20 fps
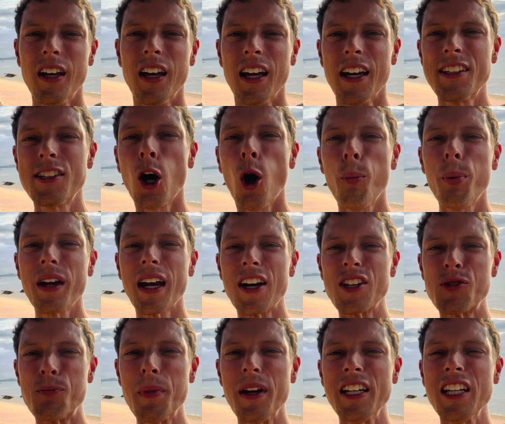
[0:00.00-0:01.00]
is helping as
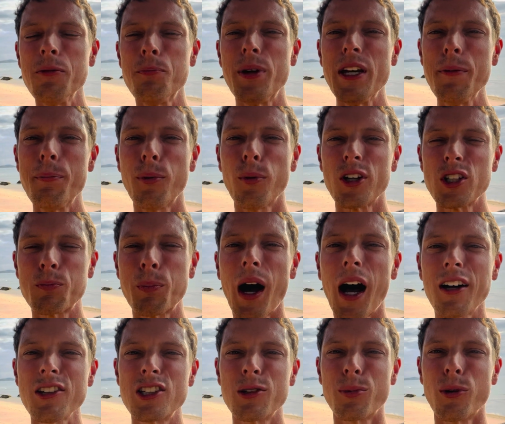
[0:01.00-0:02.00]
many people as
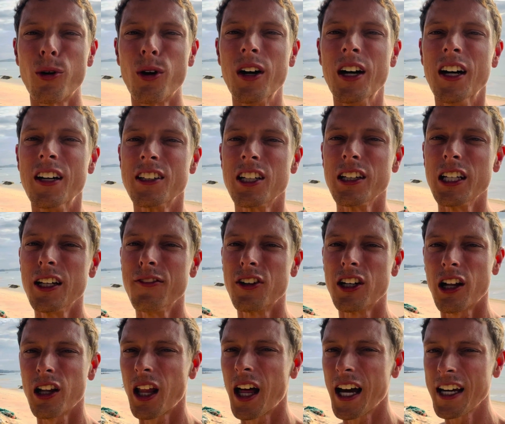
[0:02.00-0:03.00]
possible to live in a
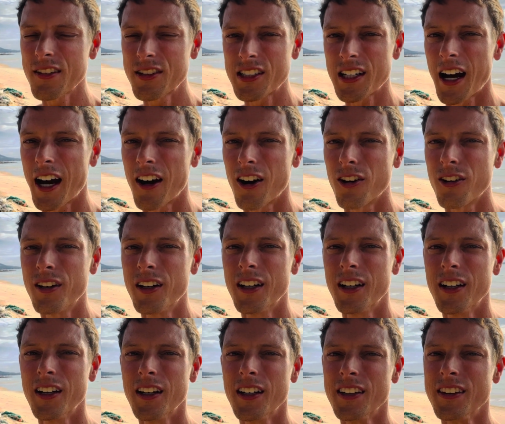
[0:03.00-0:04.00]
lifestyle,
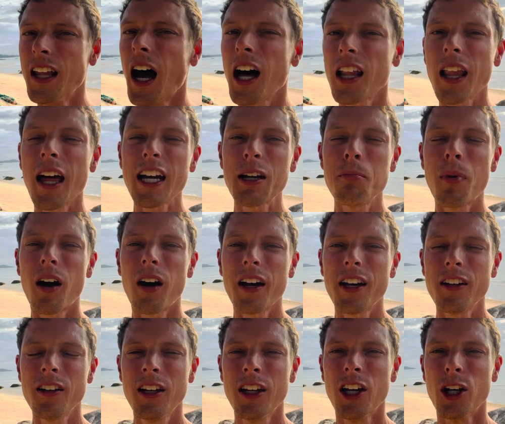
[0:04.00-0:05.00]
not like
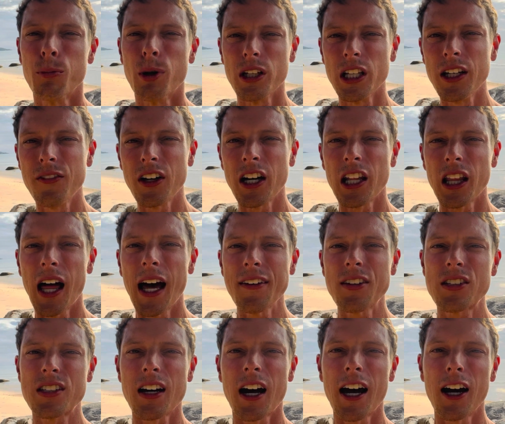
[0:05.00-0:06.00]
mine, but living a
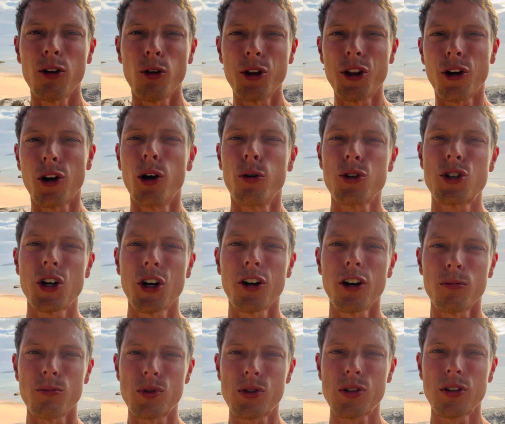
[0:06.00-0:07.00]
lifestyle on their own
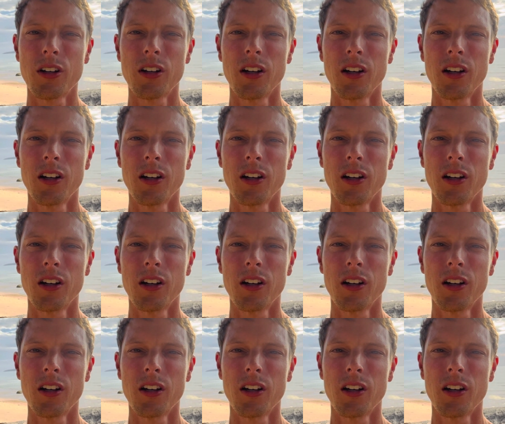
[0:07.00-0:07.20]
terms.